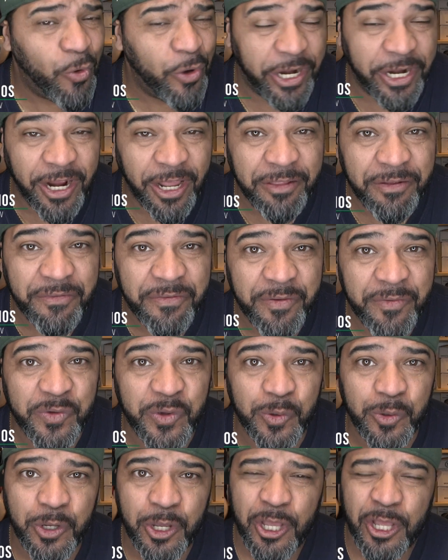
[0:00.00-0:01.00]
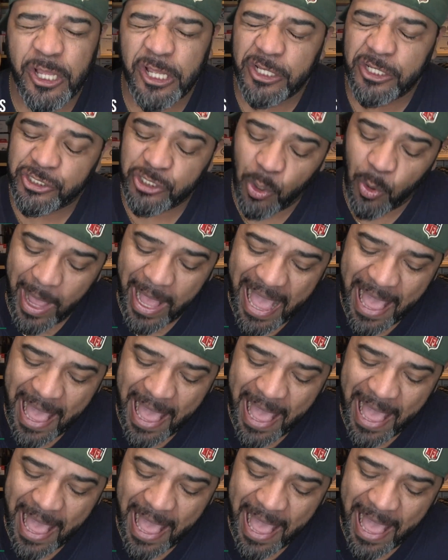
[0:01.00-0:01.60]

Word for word: with another review. So